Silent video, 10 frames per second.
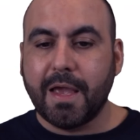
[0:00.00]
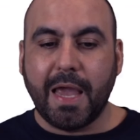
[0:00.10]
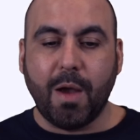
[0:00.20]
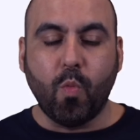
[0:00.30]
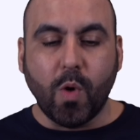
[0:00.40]

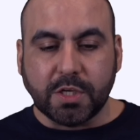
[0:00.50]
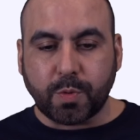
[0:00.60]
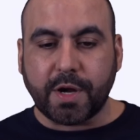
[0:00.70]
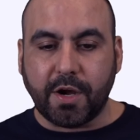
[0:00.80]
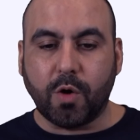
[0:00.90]
And once
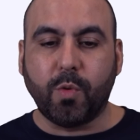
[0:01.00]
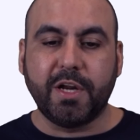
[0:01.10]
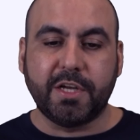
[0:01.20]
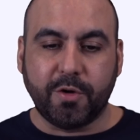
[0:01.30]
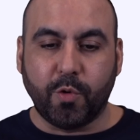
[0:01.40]
we're here, we're
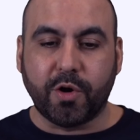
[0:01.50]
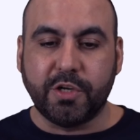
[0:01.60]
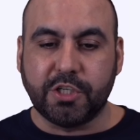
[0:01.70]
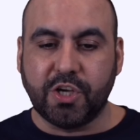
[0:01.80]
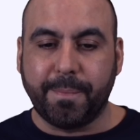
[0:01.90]
going
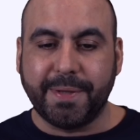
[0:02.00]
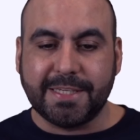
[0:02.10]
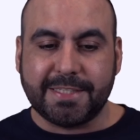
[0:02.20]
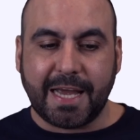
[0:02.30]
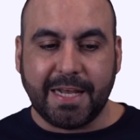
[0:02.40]
to jump into
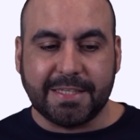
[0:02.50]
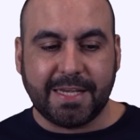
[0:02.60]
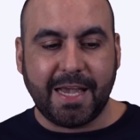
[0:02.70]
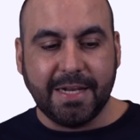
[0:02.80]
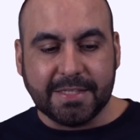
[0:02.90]
settings.
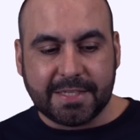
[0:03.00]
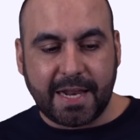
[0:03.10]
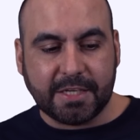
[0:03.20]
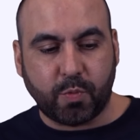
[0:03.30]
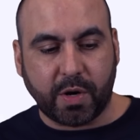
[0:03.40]
And in
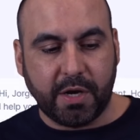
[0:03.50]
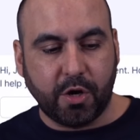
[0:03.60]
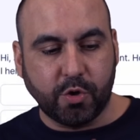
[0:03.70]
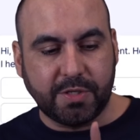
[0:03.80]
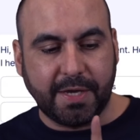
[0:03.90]
settings, we're going to
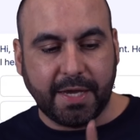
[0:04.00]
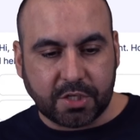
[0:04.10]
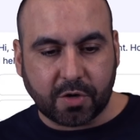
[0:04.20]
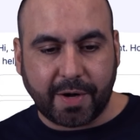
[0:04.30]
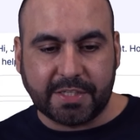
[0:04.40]
go to
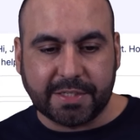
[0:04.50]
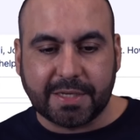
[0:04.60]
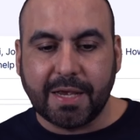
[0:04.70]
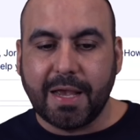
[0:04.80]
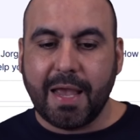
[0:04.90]
integrations
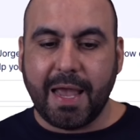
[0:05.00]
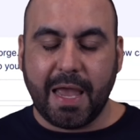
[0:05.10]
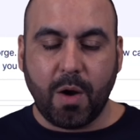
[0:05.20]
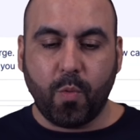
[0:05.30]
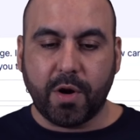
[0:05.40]

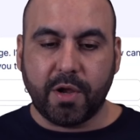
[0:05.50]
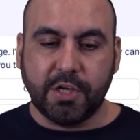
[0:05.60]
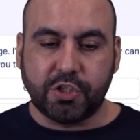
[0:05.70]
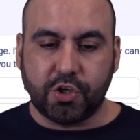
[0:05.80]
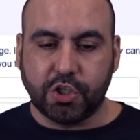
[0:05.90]
and we're going to
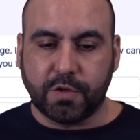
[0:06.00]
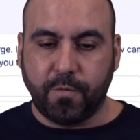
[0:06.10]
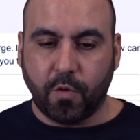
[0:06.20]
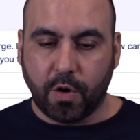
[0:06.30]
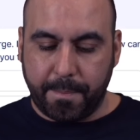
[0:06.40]
search
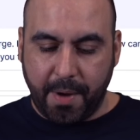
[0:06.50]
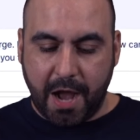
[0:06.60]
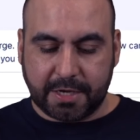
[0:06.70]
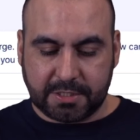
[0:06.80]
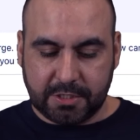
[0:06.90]
for
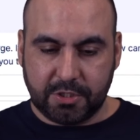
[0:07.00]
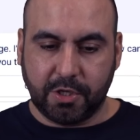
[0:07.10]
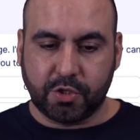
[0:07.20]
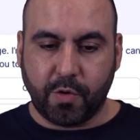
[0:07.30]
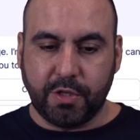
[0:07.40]
Box. So
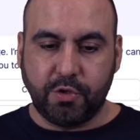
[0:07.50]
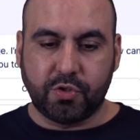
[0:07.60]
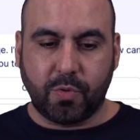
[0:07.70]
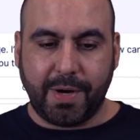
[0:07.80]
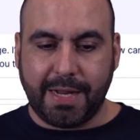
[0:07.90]
let's go ahead and do
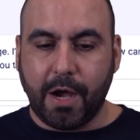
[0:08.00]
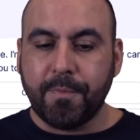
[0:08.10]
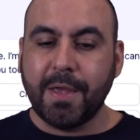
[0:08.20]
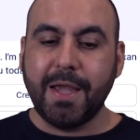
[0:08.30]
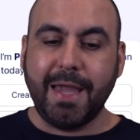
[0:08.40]
so right now.
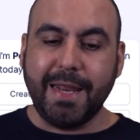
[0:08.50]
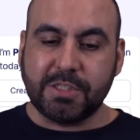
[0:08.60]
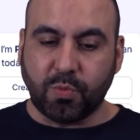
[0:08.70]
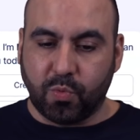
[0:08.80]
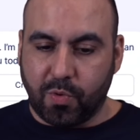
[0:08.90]
And it's
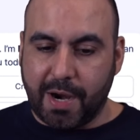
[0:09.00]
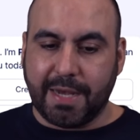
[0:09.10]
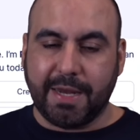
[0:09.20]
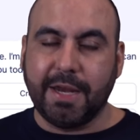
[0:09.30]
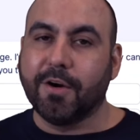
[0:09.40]
right
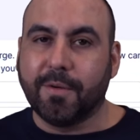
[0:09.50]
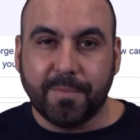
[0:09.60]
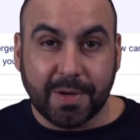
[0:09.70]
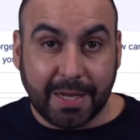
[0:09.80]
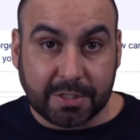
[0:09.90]
here.
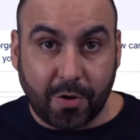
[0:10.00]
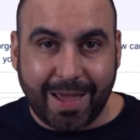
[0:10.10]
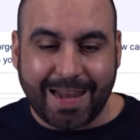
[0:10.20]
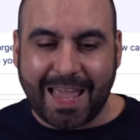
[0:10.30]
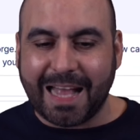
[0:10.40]
Let's go
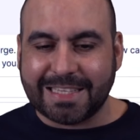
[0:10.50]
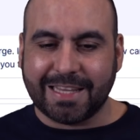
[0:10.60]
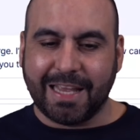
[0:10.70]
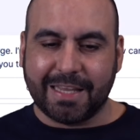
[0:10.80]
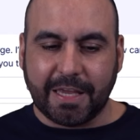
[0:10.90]
ahead and
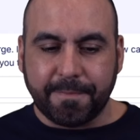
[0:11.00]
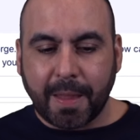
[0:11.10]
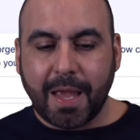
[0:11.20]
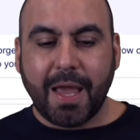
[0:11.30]
select it.